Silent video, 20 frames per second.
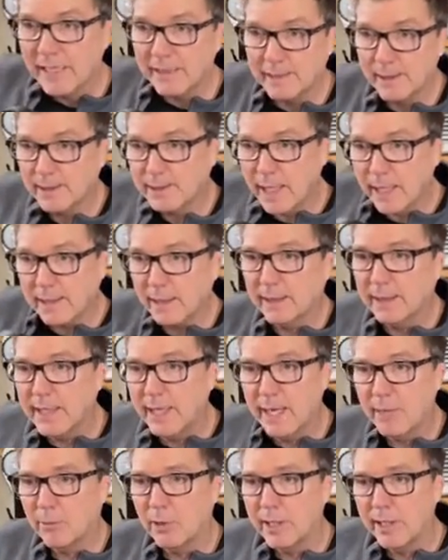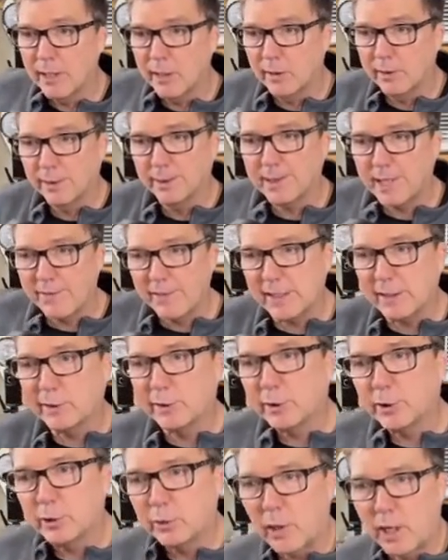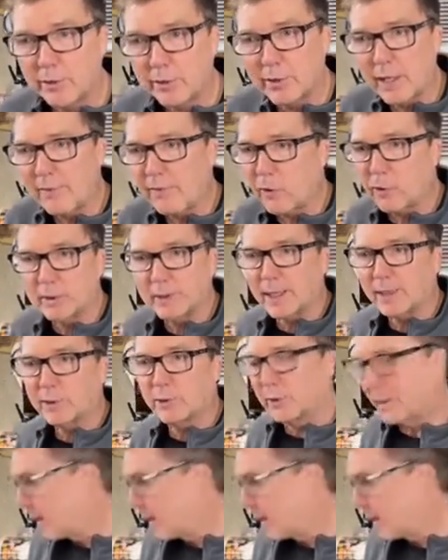I've got the second camera here, 70 to 200. I've always